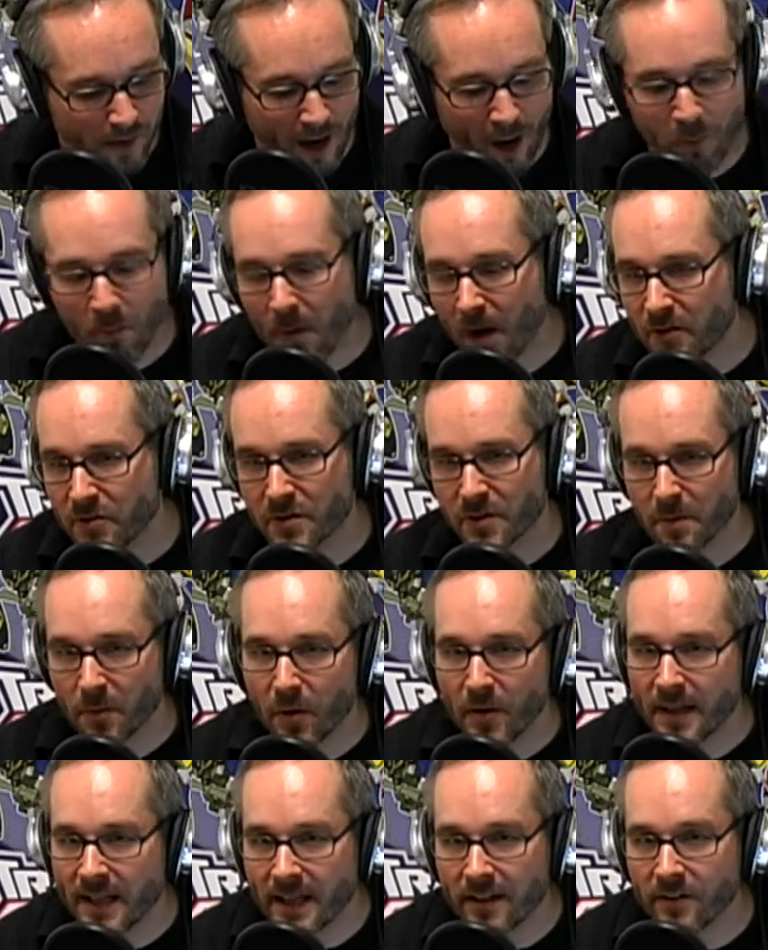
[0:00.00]
much they're
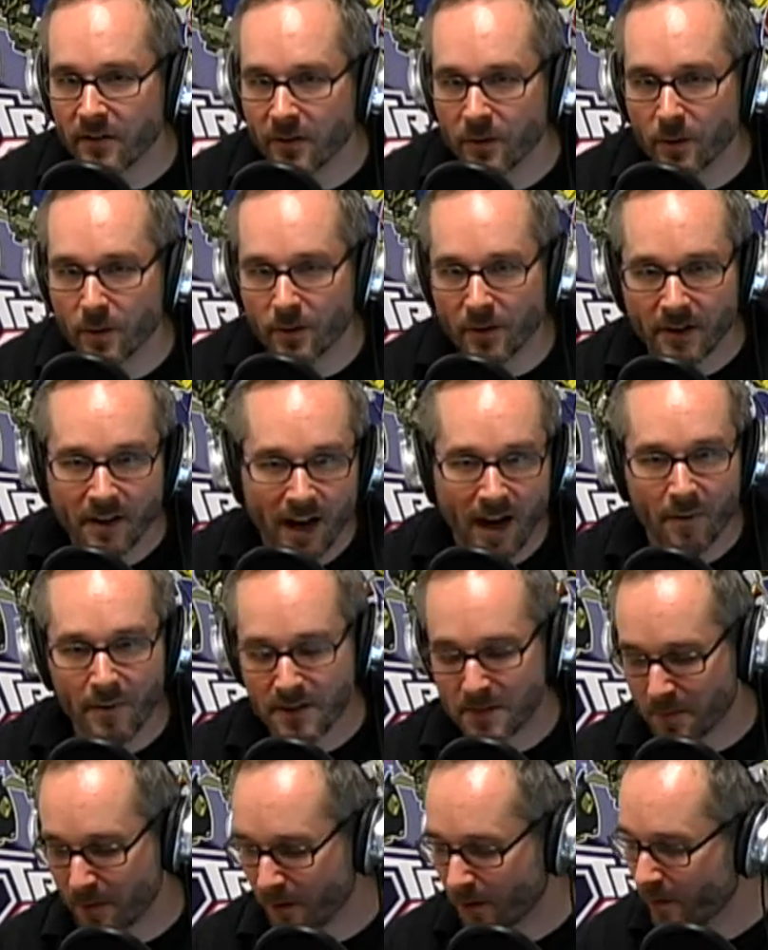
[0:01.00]
putting into their
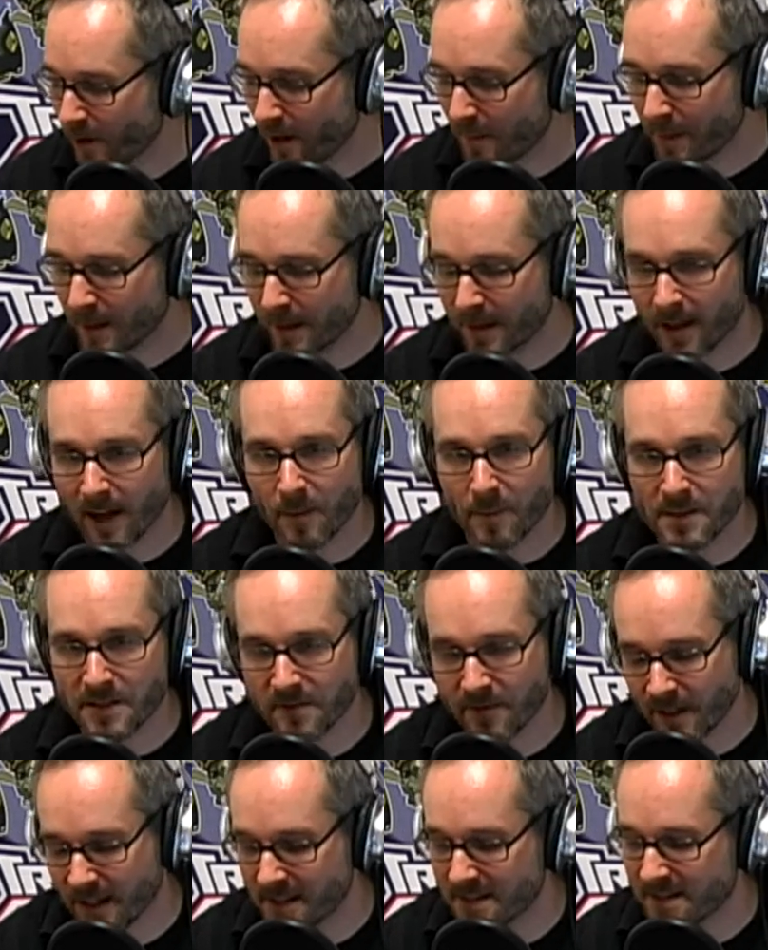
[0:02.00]
comics programming and comics
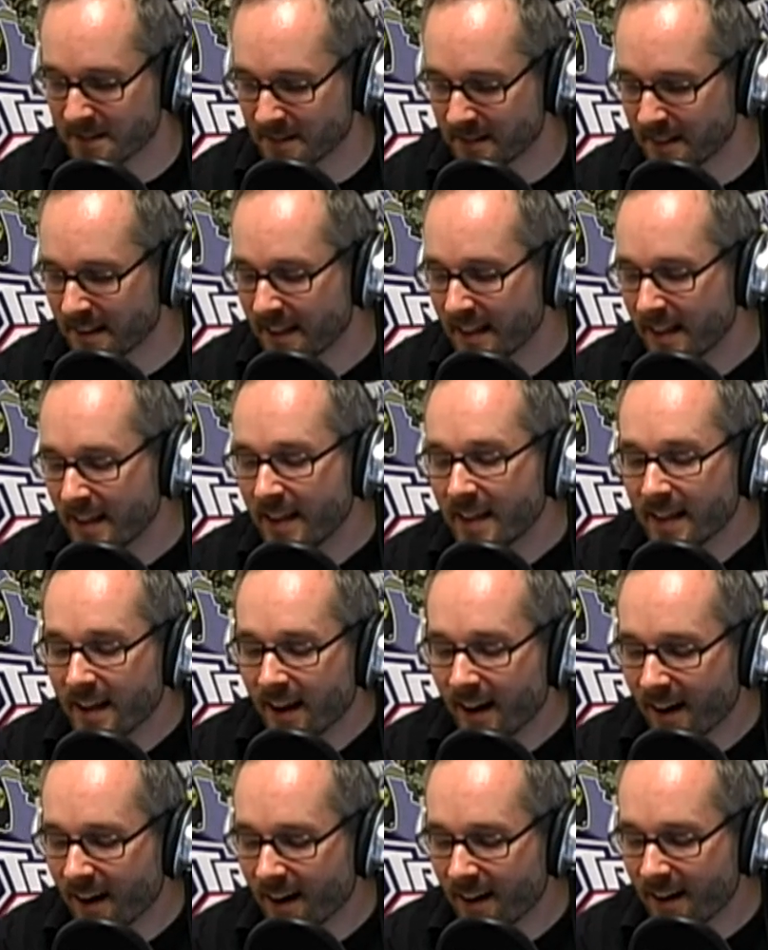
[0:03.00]
events. And
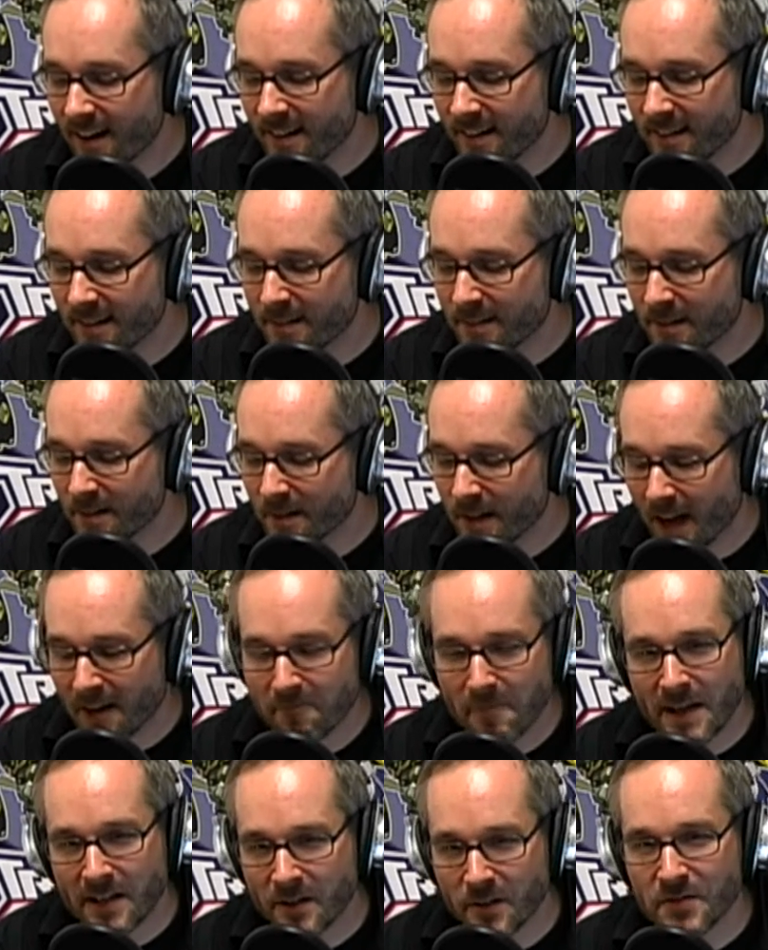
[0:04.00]
I've
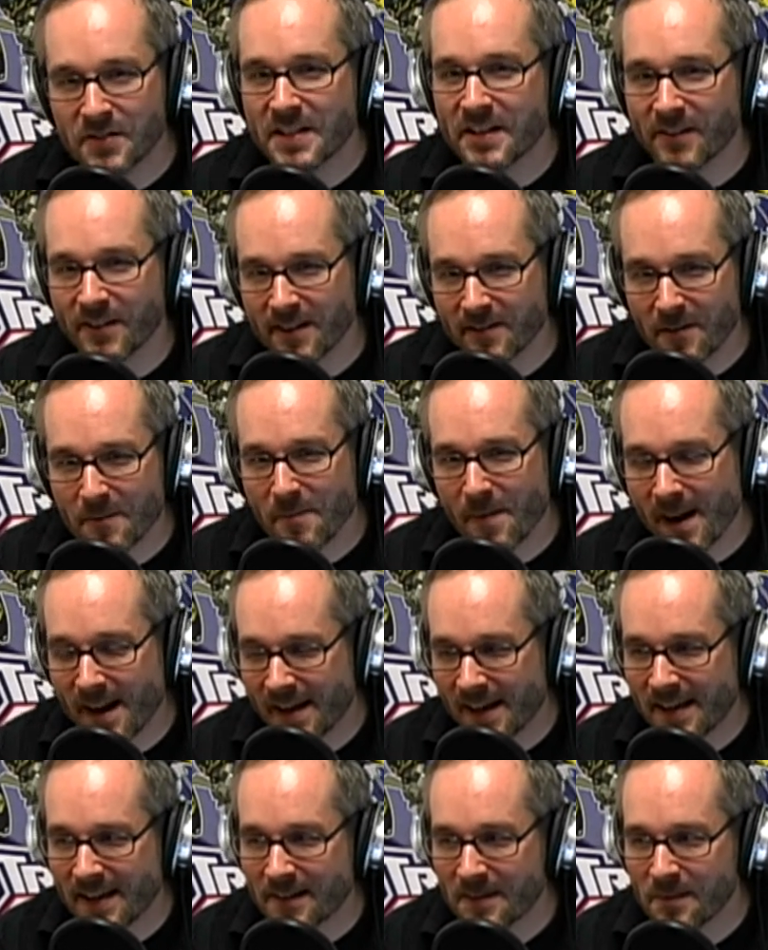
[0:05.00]
made no secret of it.
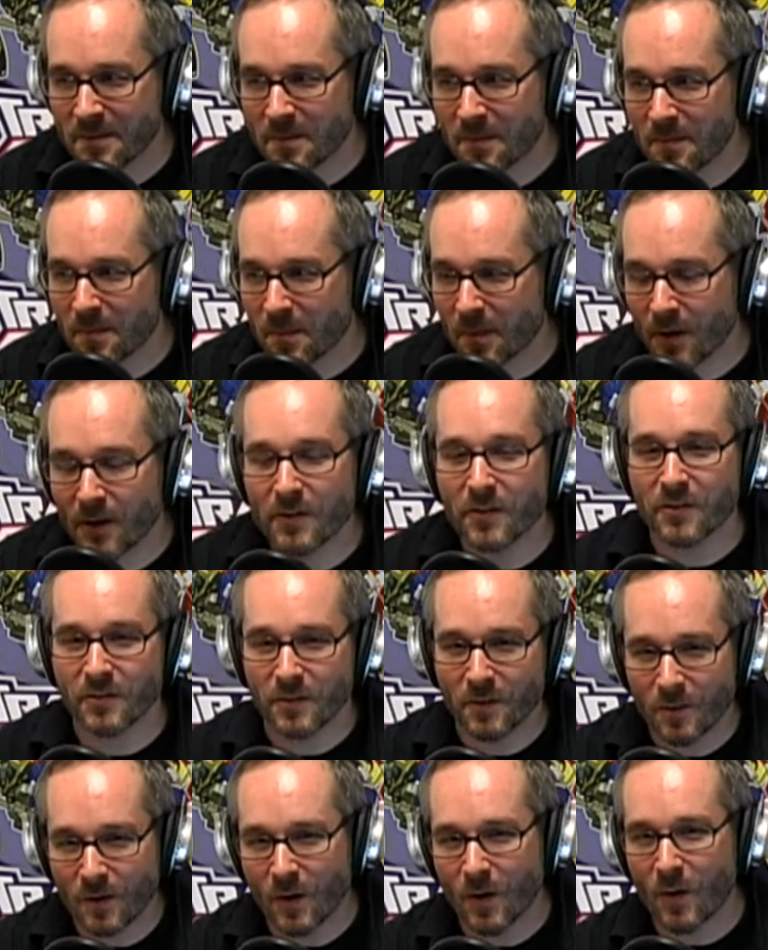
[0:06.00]
My
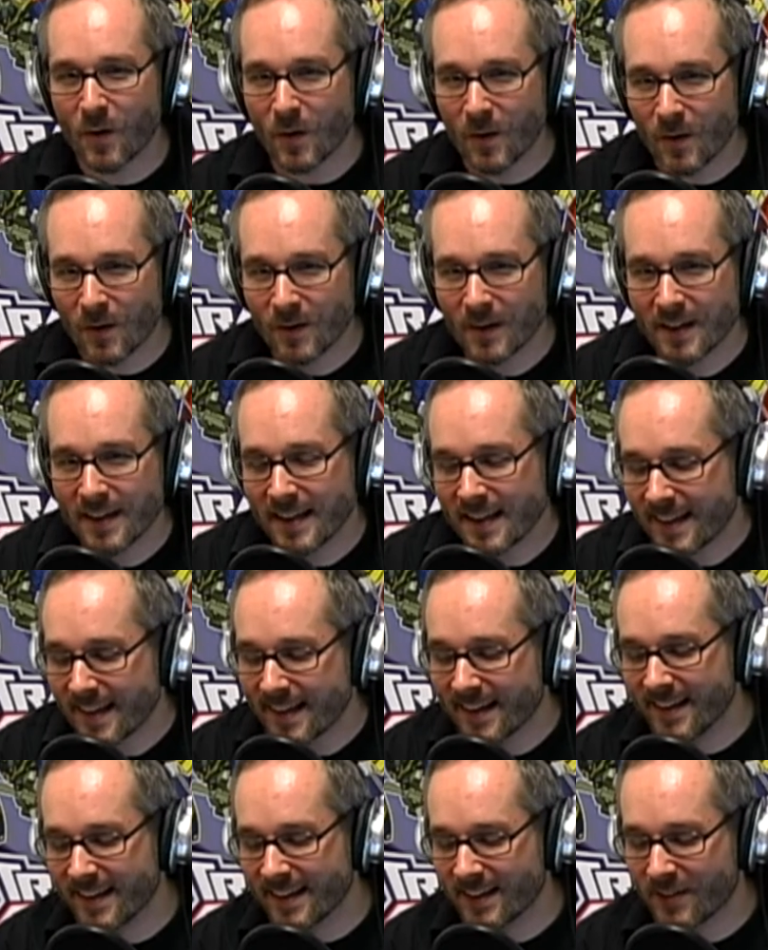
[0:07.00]
personal goal
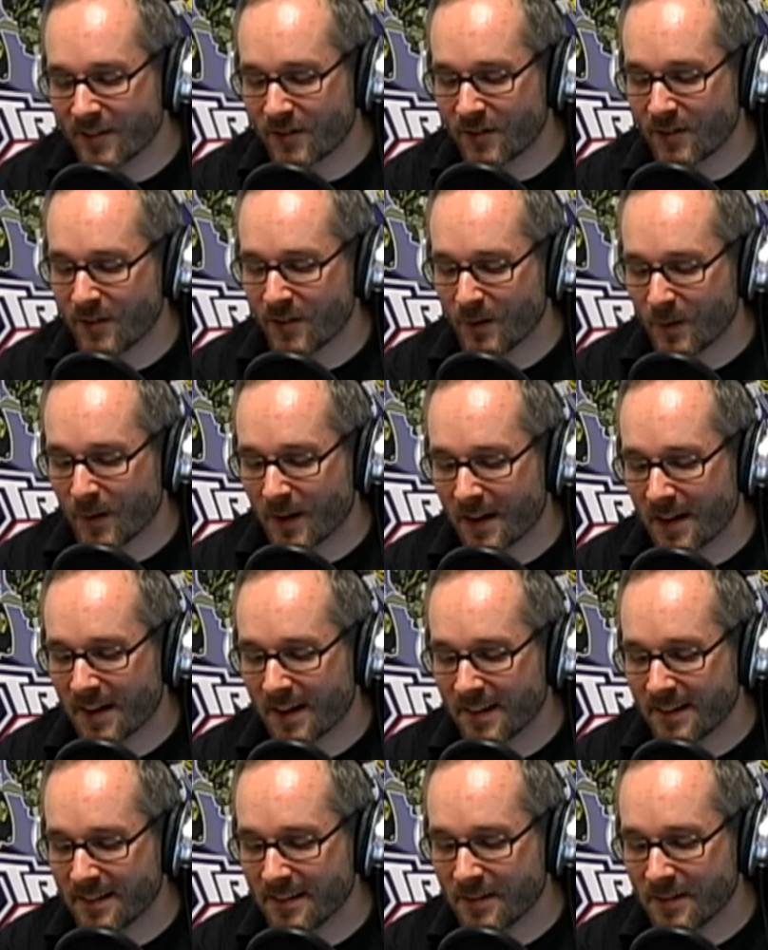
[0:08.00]
is to